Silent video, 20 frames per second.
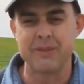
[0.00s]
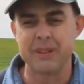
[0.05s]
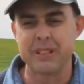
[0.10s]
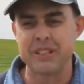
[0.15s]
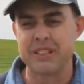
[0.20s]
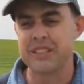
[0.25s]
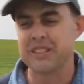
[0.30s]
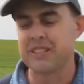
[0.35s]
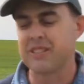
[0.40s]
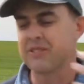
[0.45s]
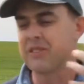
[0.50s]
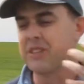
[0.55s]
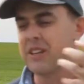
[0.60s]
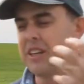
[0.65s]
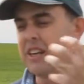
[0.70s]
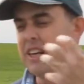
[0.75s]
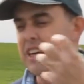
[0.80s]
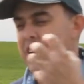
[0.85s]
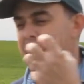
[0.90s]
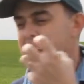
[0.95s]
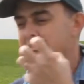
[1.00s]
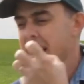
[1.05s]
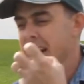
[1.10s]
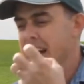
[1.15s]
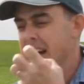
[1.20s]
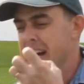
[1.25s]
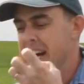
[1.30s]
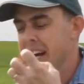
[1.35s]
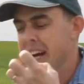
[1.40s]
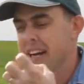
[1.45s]
because of
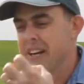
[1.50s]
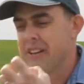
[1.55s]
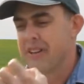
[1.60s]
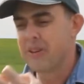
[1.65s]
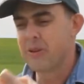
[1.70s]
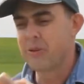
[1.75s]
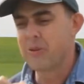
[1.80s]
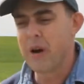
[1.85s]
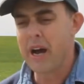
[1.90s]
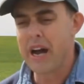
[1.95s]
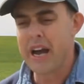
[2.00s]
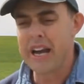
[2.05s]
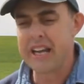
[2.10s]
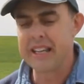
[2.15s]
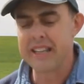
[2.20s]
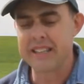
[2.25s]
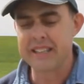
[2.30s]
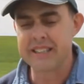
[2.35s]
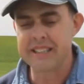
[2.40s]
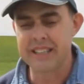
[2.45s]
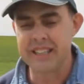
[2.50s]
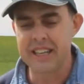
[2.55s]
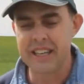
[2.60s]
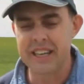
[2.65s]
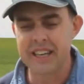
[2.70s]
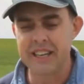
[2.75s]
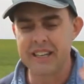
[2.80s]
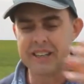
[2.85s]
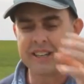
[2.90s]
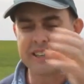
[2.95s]
the way
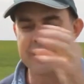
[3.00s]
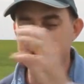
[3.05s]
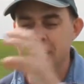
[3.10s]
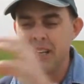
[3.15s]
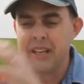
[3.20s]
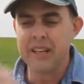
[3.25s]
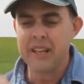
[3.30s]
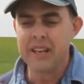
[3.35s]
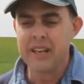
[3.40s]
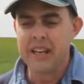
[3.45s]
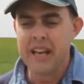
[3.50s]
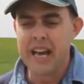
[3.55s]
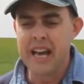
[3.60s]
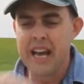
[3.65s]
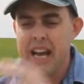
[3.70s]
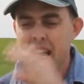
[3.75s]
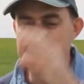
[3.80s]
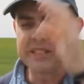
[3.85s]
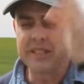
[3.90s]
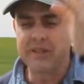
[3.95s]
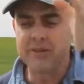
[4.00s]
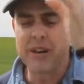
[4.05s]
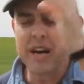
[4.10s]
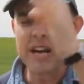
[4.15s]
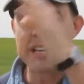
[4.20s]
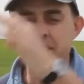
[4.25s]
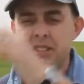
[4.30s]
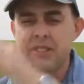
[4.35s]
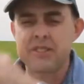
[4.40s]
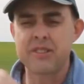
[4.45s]
that as it
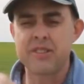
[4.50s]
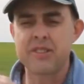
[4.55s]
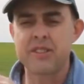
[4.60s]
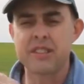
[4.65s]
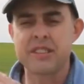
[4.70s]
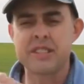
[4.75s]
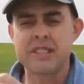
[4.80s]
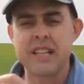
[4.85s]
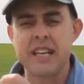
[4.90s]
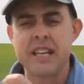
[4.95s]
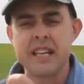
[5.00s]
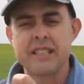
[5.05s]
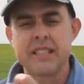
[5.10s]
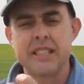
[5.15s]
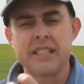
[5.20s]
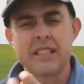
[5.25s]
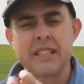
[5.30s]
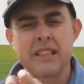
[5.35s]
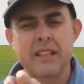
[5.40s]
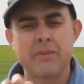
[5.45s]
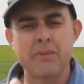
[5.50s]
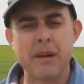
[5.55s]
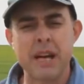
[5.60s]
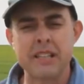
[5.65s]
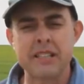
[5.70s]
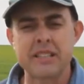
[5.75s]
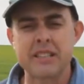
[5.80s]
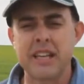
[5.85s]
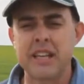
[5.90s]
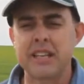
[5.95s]
rains through the season and the
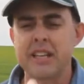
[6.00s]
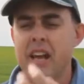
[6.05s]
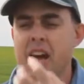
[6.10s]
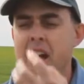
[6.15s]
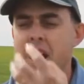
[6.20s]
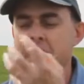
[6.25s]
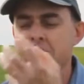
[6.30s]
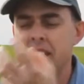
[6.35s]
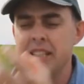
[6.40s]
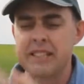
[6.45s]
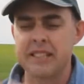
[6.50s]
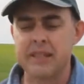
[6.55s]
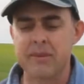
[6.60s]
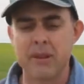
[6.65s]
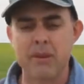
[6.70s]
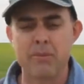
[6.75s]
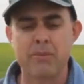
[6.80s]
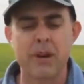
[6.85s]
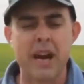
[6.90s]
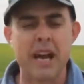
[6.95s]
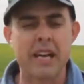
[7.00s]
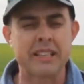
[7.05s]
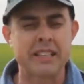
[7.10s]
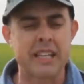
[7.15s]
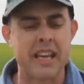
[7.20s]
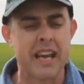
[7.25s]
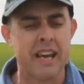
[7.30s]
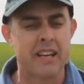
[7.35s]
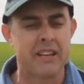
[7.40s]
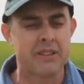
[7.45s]
bugs get going and some of the
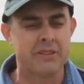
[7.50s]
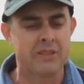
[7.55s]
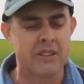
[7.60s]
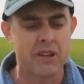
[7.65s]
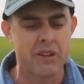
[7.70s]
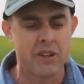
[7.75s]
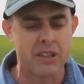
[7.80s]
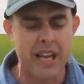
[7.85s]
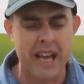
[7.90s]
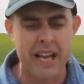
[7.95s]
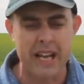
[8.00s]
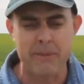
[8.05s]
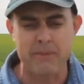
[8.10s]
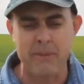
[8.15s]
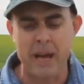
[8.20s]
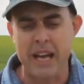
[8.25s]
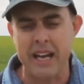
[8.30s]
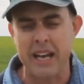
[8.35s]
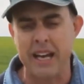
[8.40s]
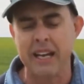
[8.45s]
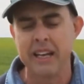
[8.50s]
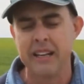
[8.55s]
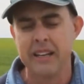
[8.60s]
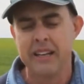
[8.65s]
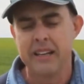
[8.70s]
breakdown of the organic matter,